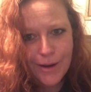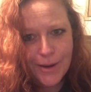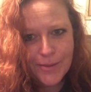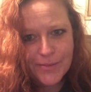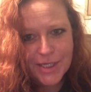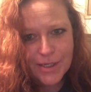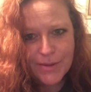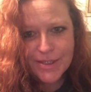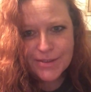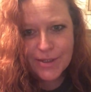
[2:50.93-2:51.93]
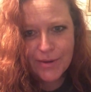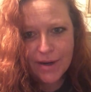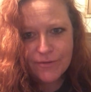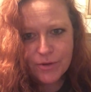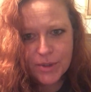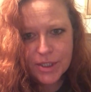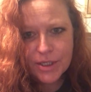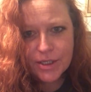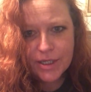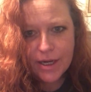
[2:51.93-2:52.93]
Um, but anyway, so I feel really
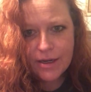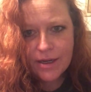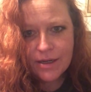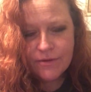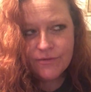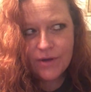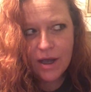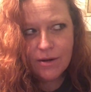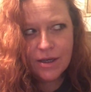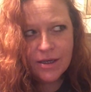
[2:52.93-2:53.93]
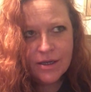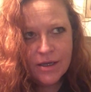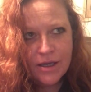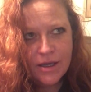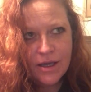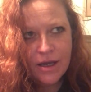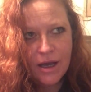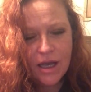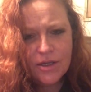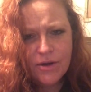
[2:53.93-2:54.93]
good. I, I,
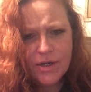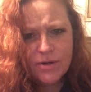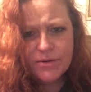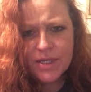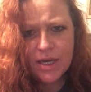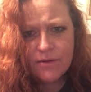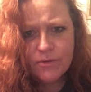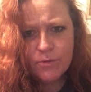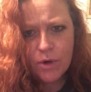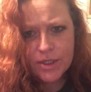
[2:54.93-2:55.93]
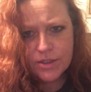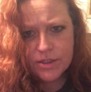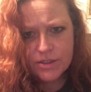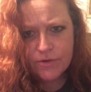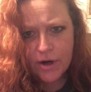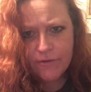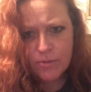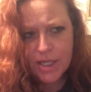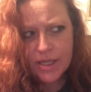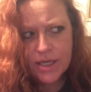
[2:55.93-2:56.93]
I know I don't think I would want to do this forever,
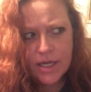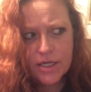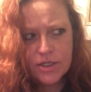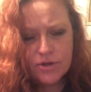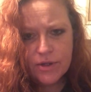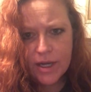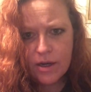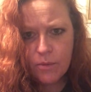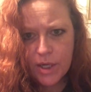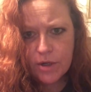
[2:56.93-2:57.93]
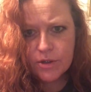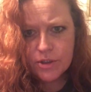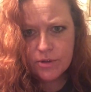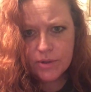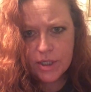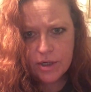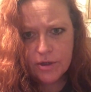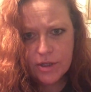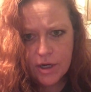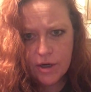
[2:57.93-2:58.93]
but I think I could do like a week or two here
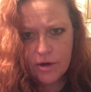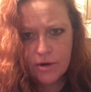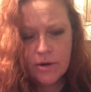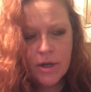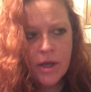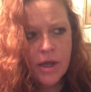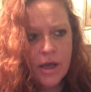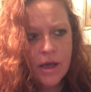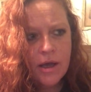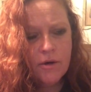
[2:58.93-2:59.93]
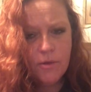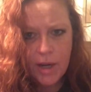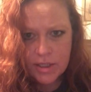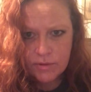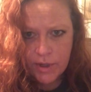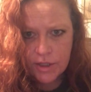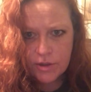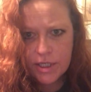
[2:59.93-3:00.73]
and there, go back to regular